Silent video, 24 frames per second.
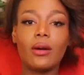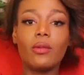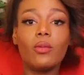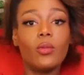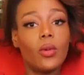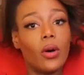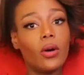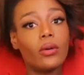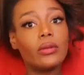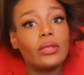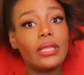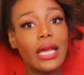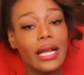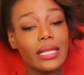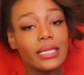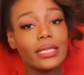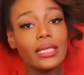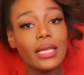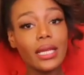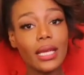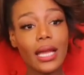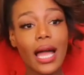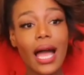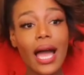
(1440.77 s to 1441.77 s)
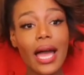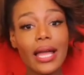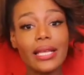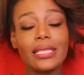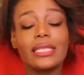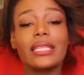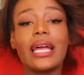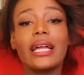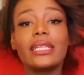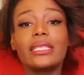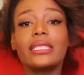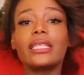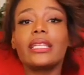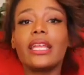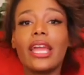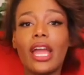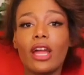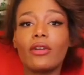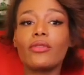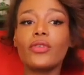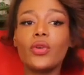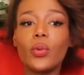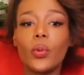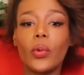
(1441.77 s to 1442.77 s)
Well, that's it, guys. That's it,
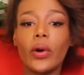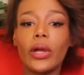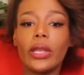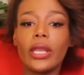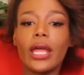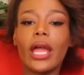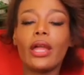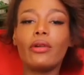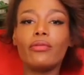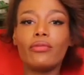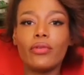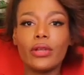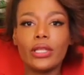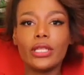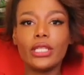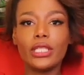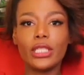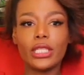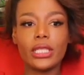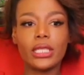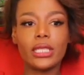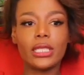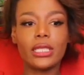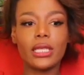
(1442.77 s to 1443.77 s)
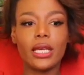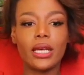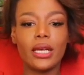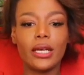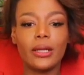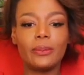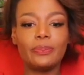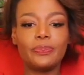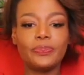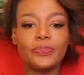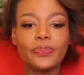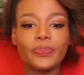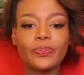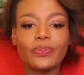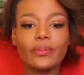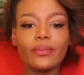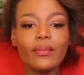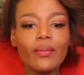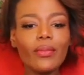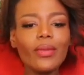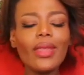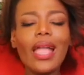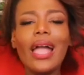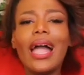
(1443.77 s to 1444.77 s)
everyone. I really just
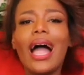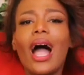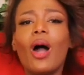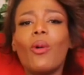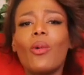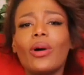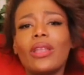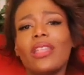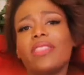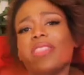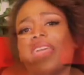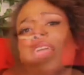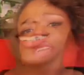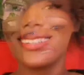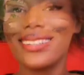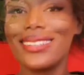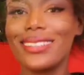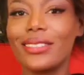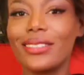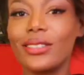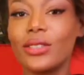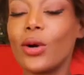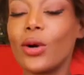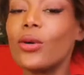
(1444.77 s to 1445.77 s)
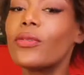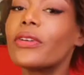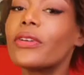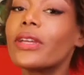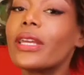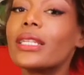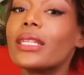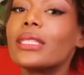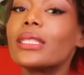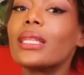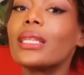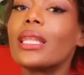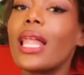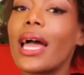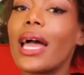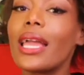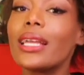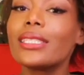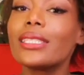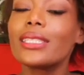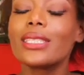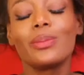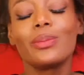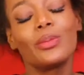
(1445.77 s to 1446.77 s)
I want to thank you for coming. Don't forget to
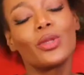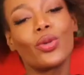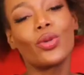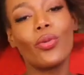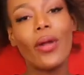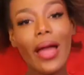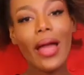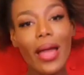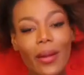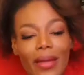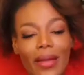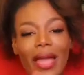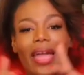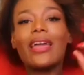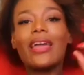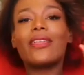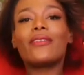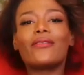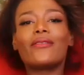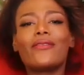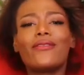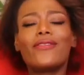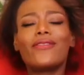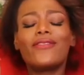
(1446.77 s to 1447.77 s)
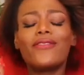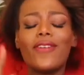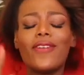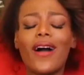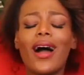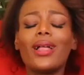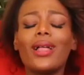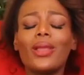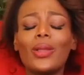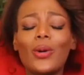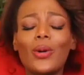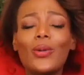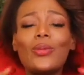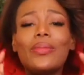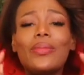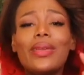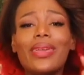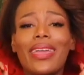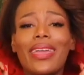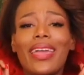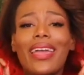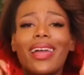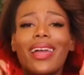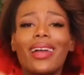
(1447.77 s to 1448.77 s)
like, subscribe, and follow
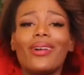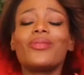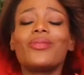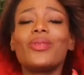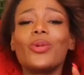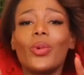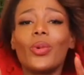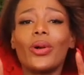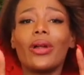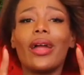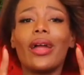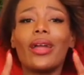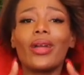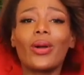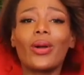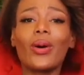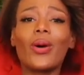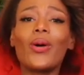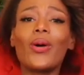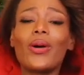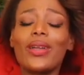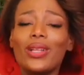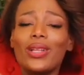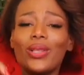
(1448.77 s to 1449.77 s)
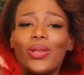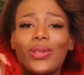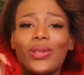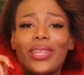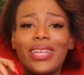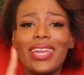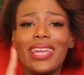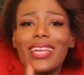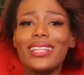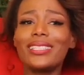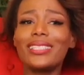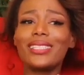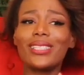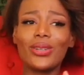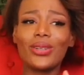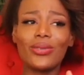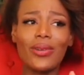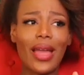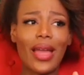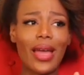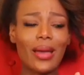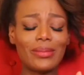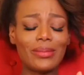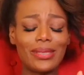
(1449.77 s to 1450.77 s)
me everywhere I go, including
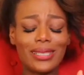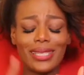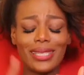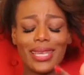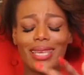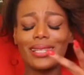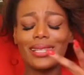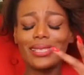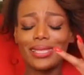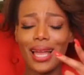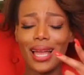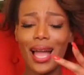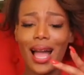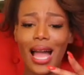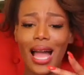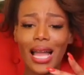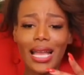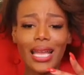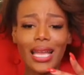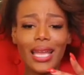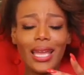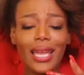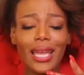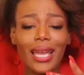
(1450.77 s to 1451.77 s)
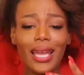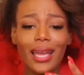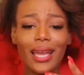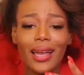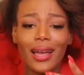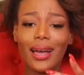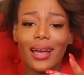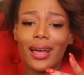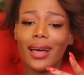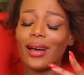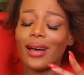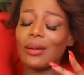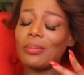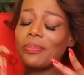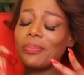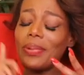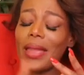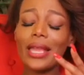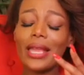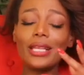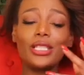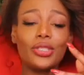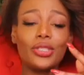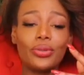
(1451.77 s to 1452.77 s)
Instagram, TikTok,
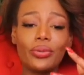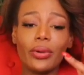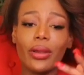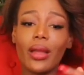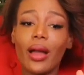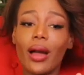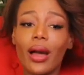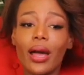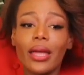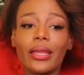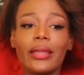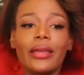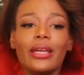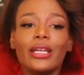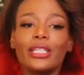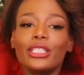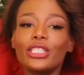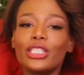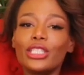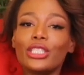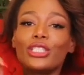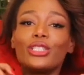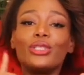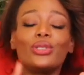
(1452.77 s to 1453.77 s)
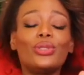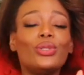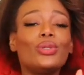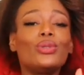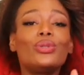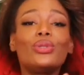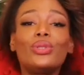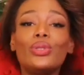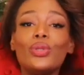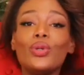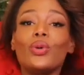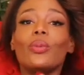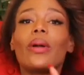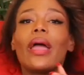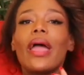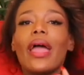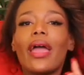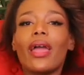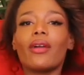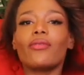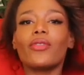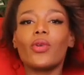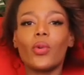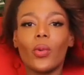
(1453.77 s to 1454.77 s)
Patreon, just YouTube,
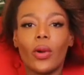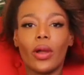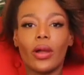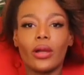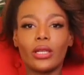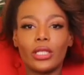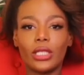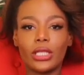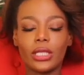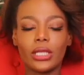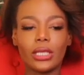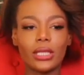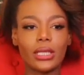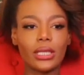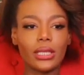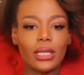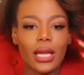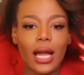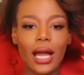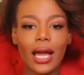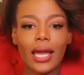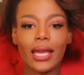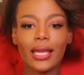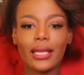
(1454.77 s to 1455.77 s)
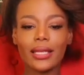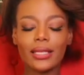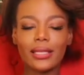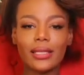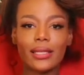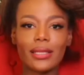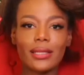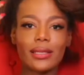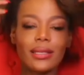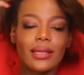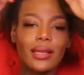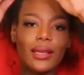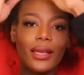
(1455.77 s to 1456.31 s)
everywhere. Just, guys,